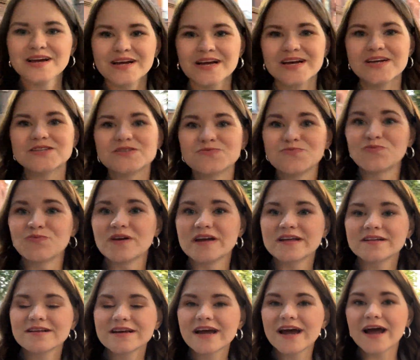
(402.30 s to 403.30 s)
It's
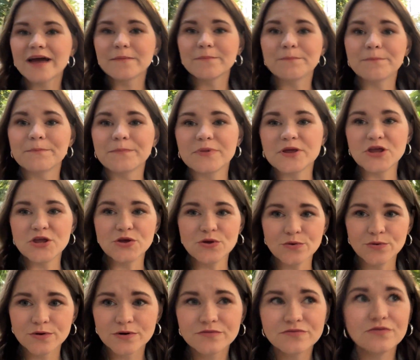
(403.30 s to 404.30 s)
really a
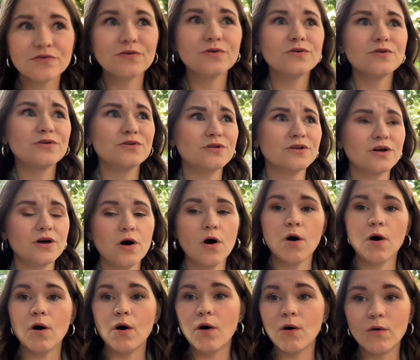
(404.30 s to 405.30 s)
beautiful,
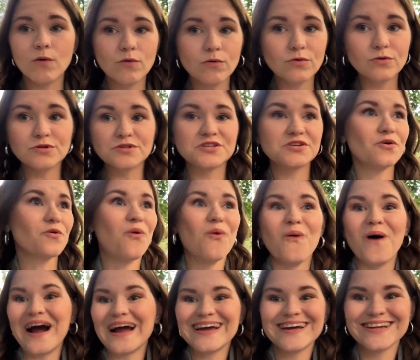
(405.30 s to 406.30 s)
old,
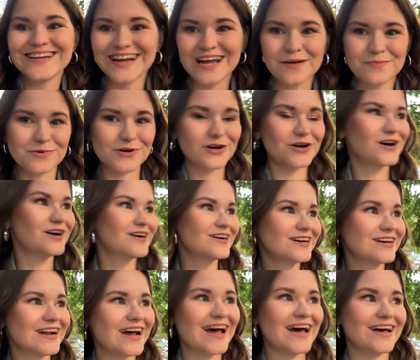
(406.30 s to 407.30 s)
quiet
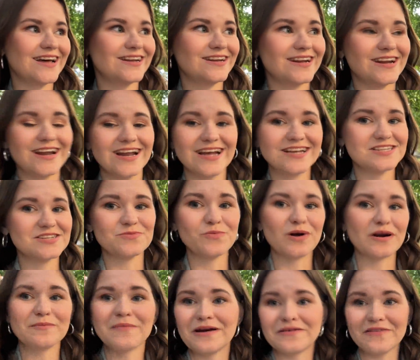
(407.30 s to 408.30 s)
neighborhood, and it's
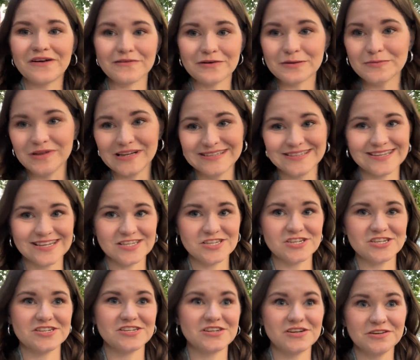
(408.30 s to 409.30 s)
one of my favorite places
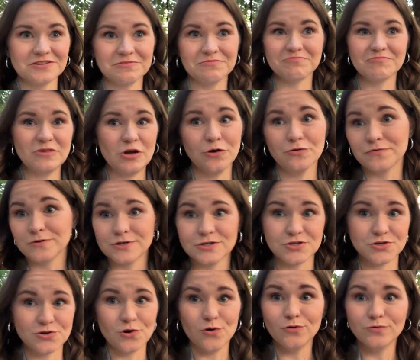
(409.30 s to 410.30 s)
just to go for a
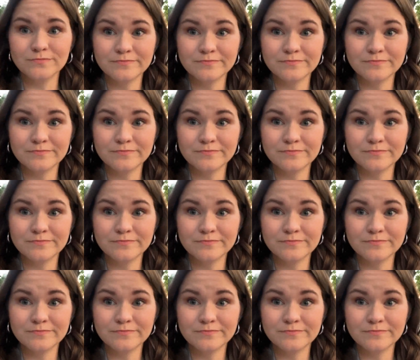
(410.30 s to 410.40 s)
stroll.